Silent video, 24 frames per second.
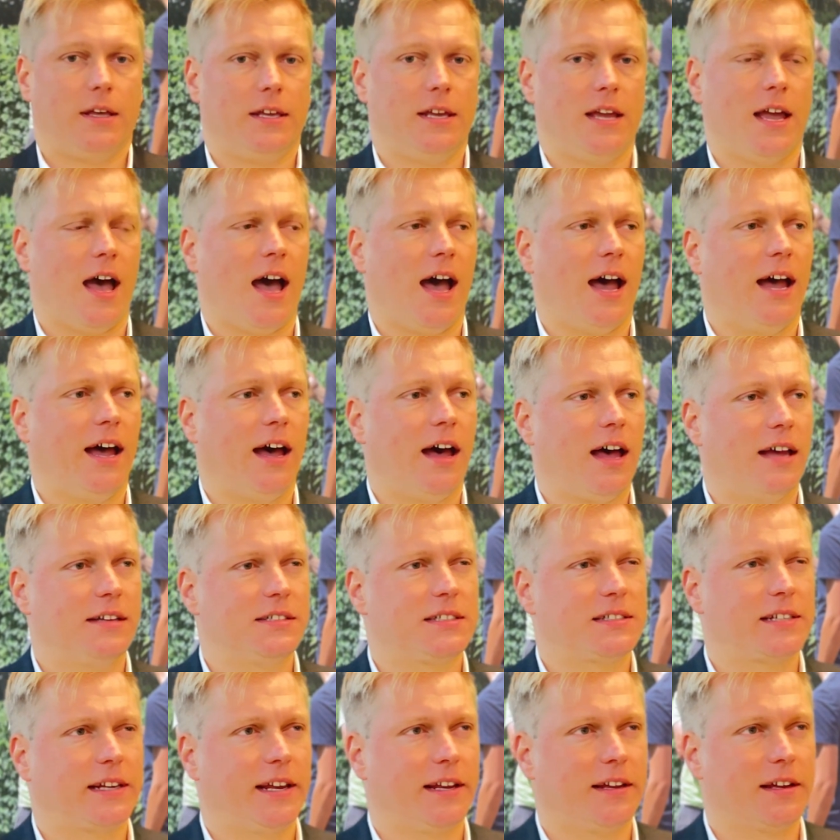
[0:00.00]
Yeah, I
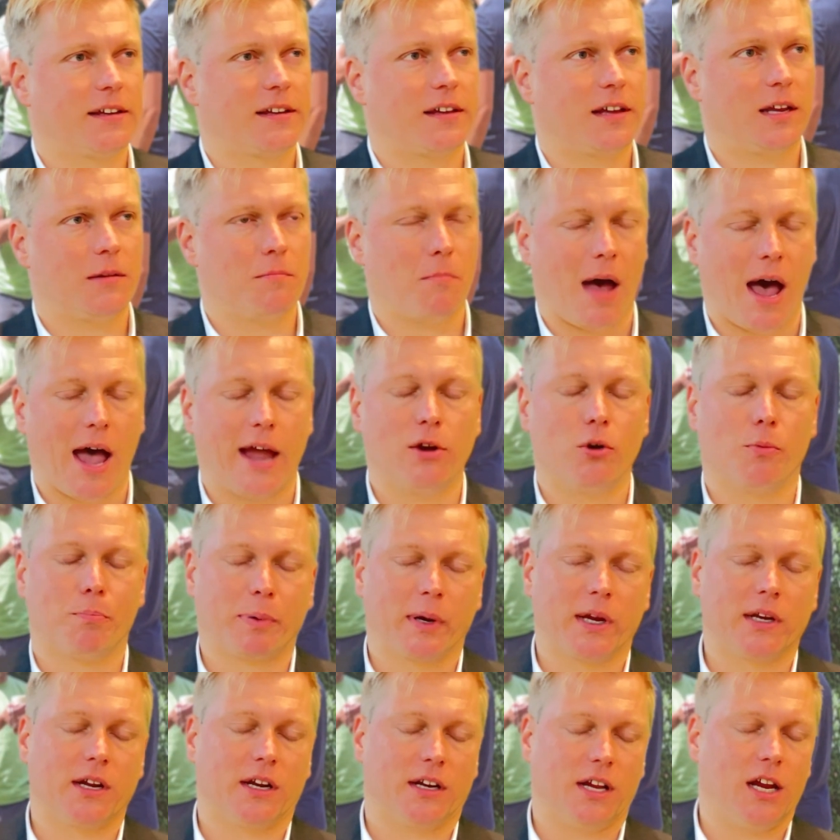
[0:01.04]
think, in my
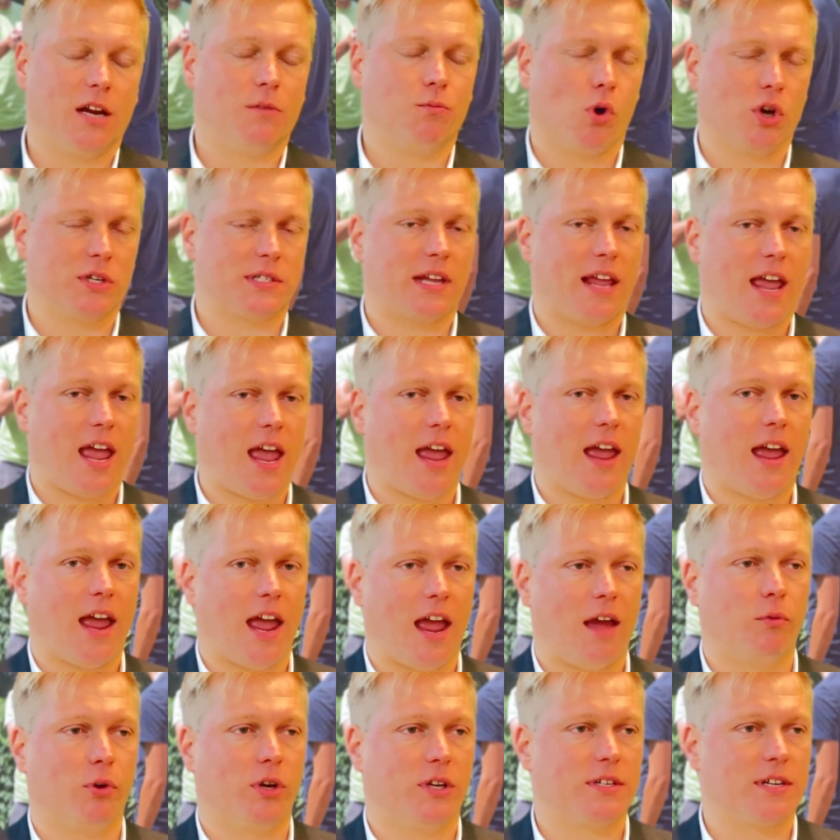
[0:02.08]
opinion, it was
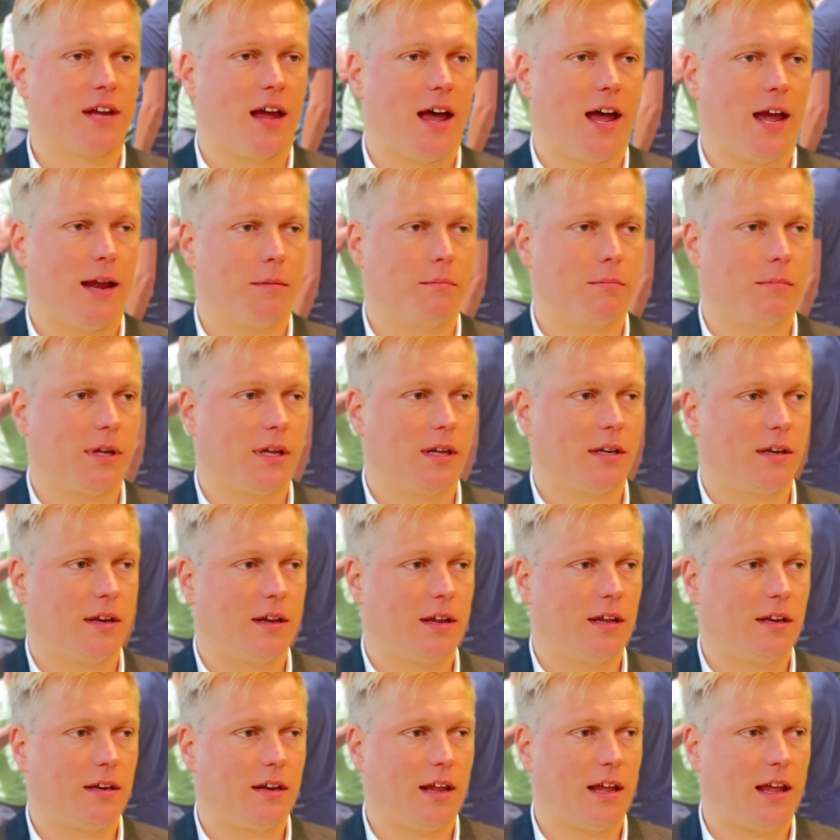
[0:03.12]
every time
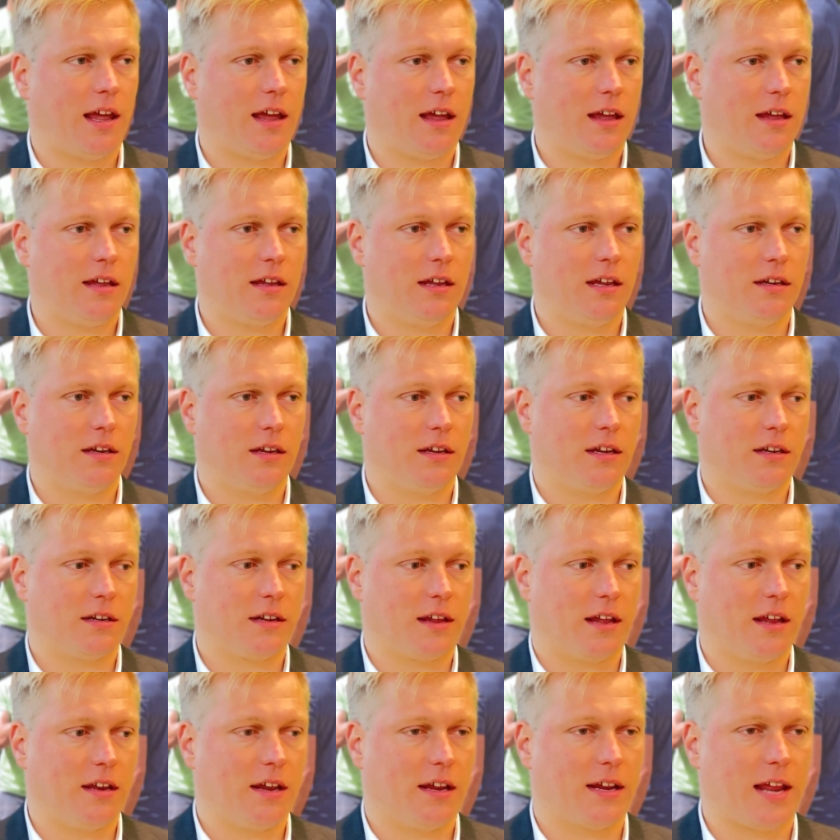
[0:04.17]

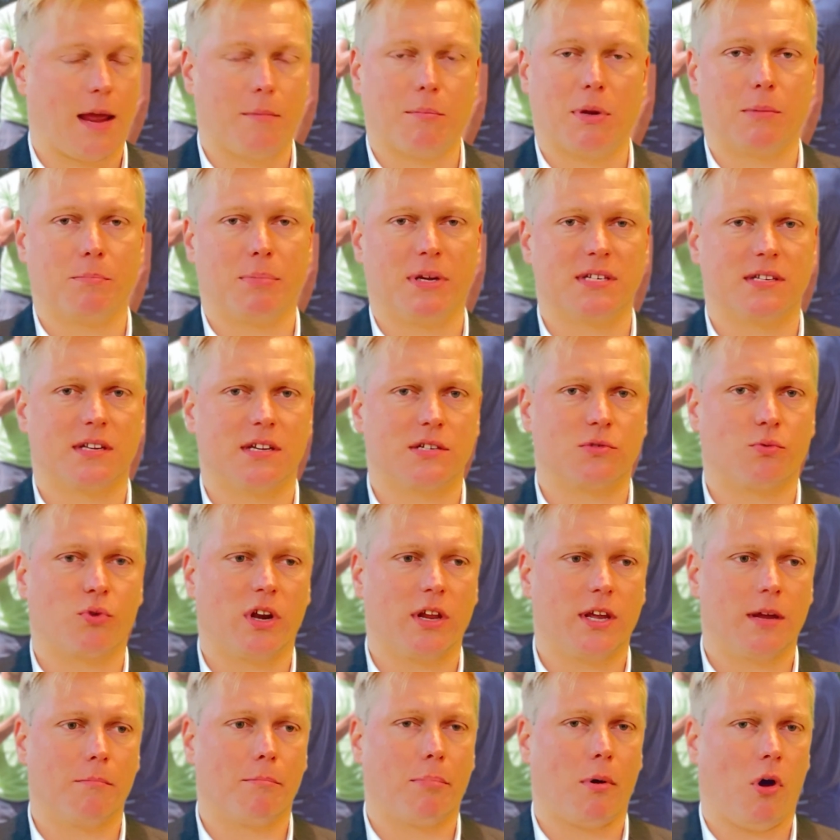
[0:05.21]
in the camping business
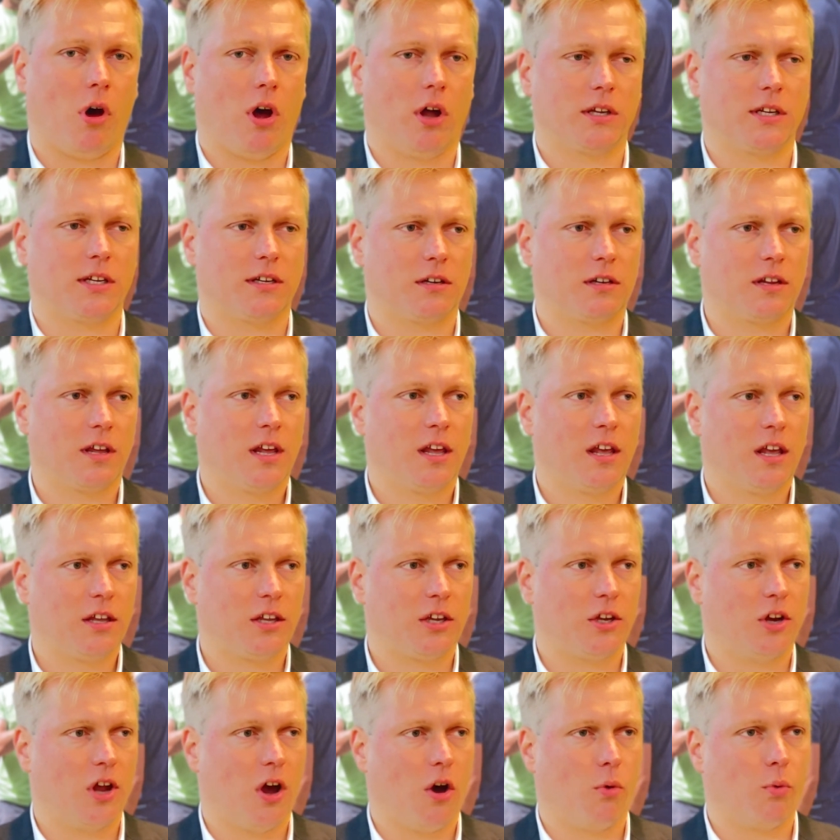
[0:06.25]
really important.
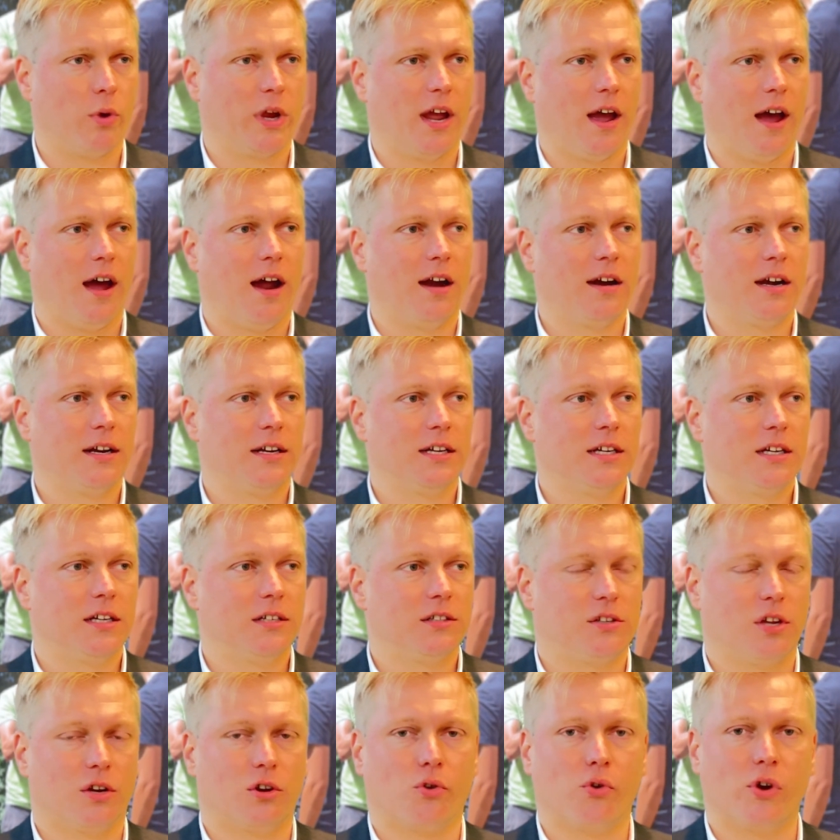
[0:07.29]
You know, we are
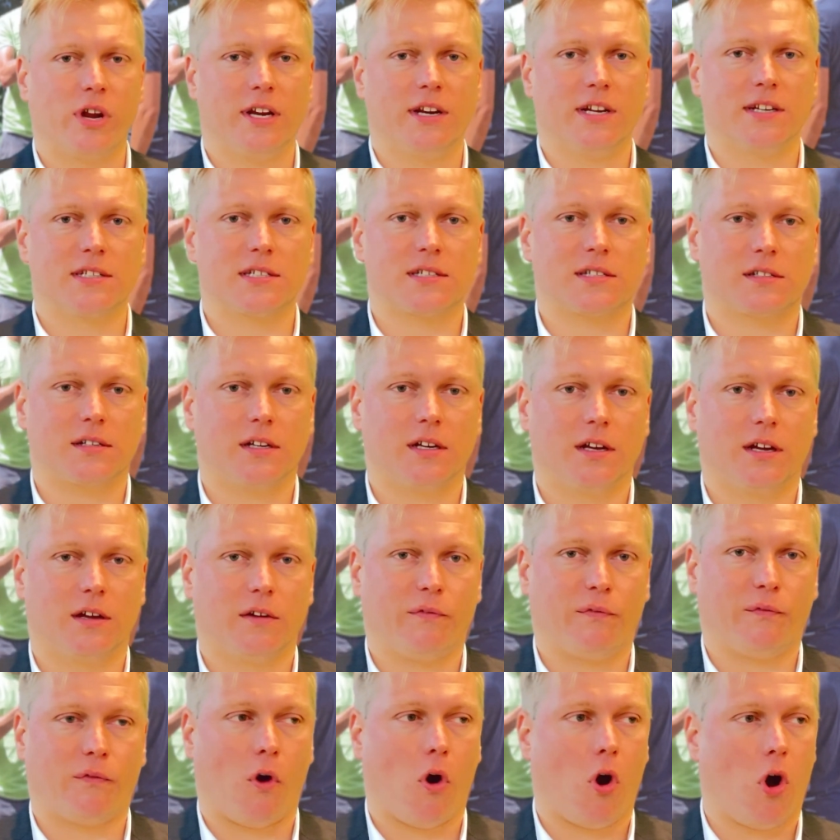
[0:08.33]
the greenest
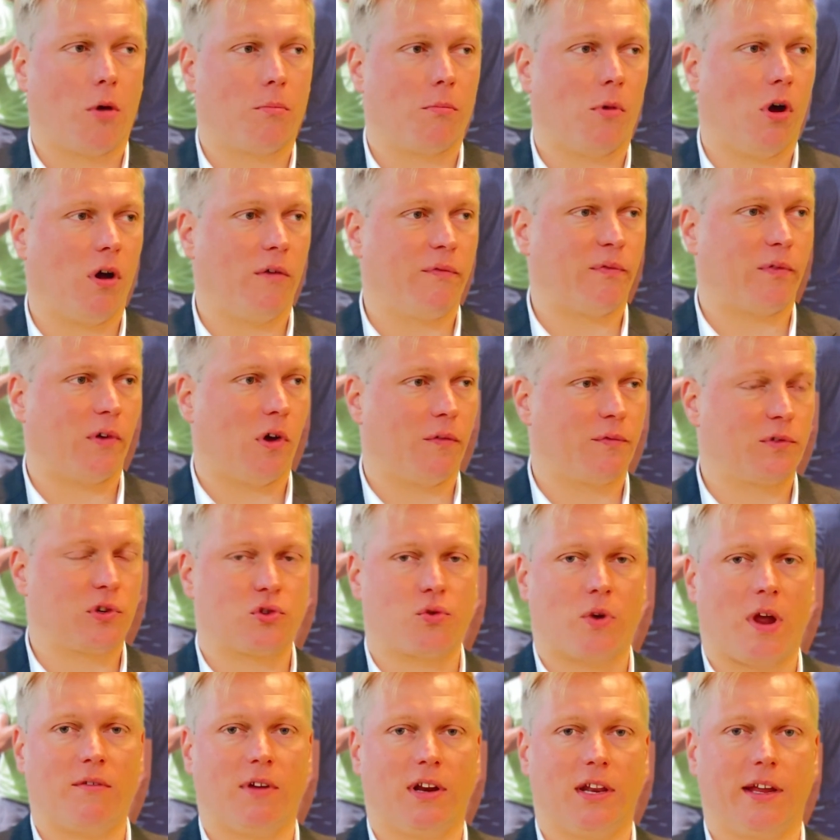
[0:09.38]
form of
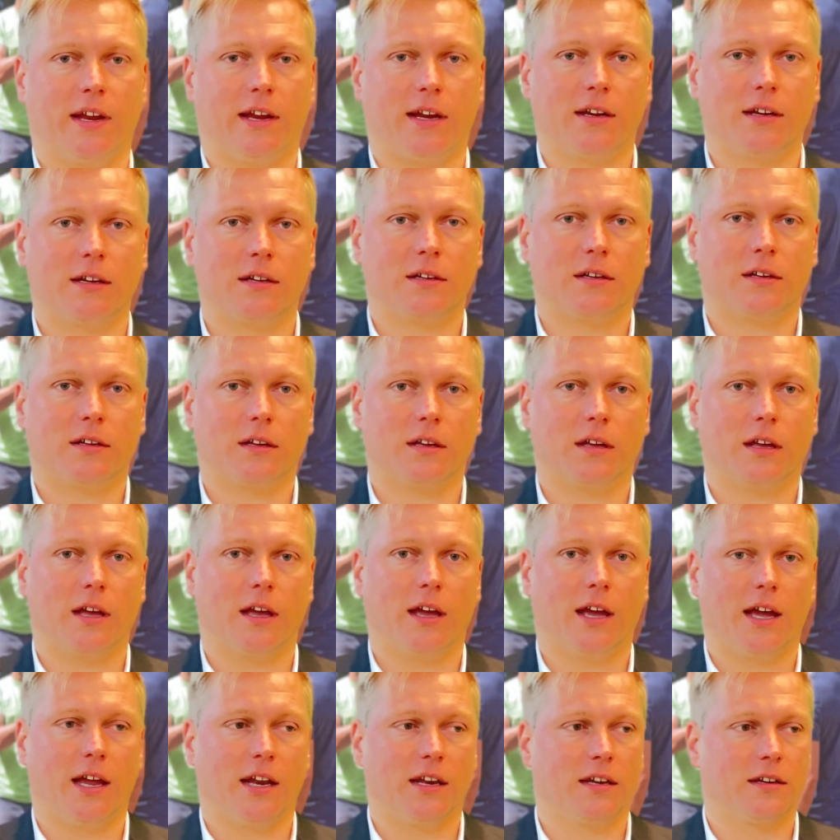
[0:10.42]
traveling,
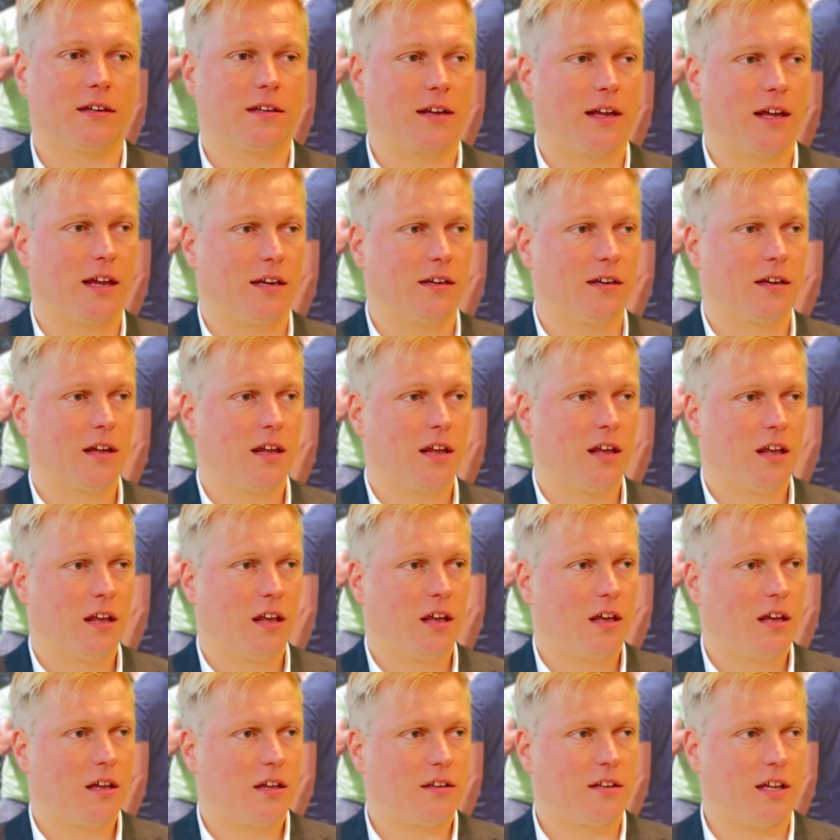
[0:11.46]
and
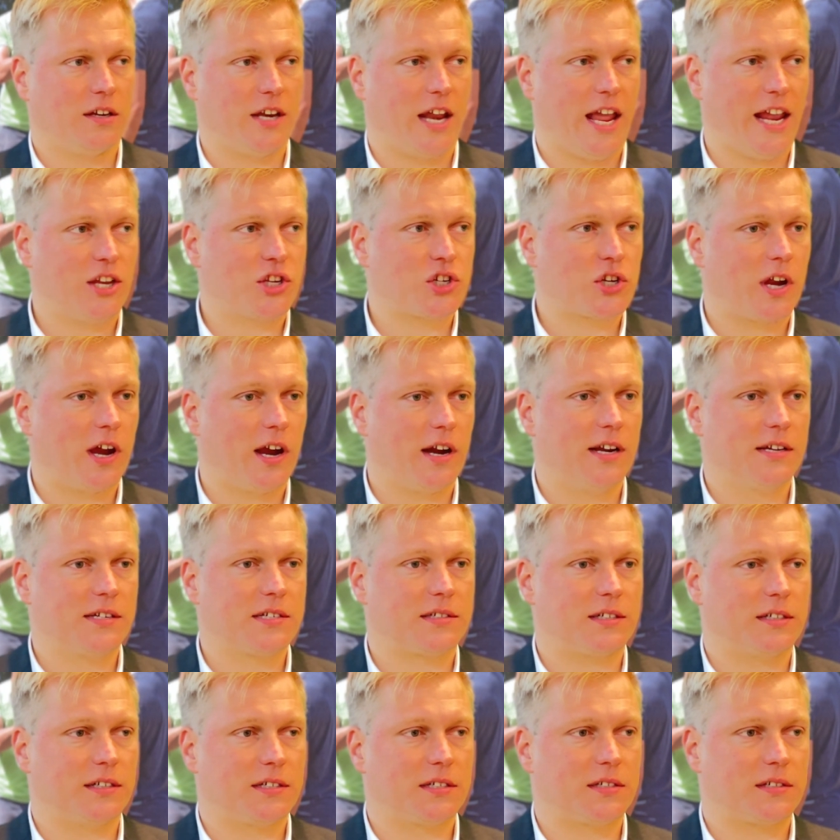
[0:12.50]
the nature
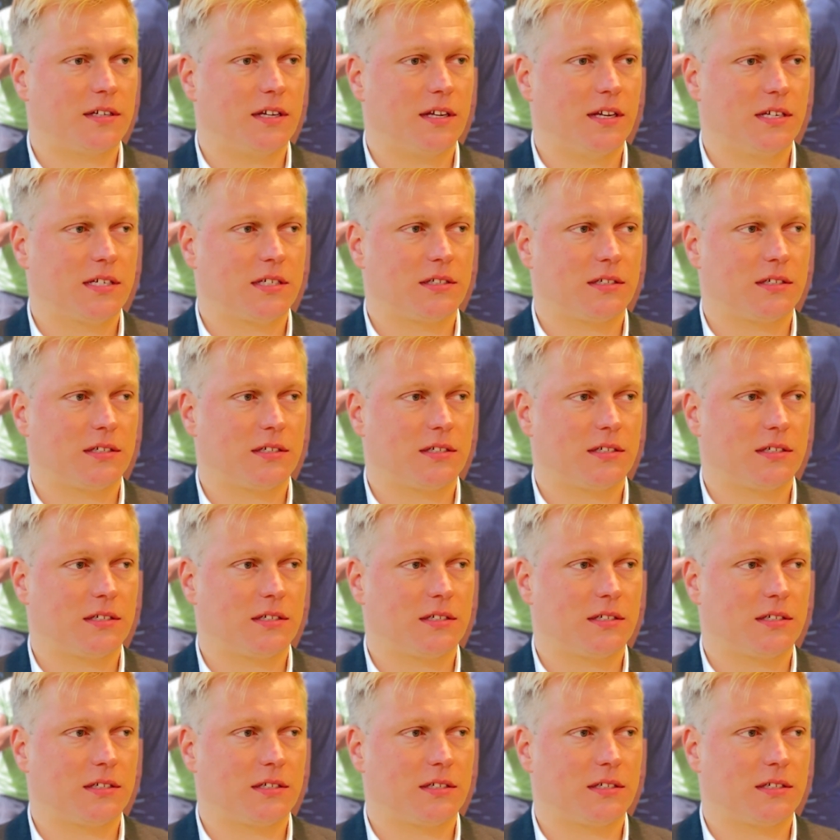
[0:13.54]
is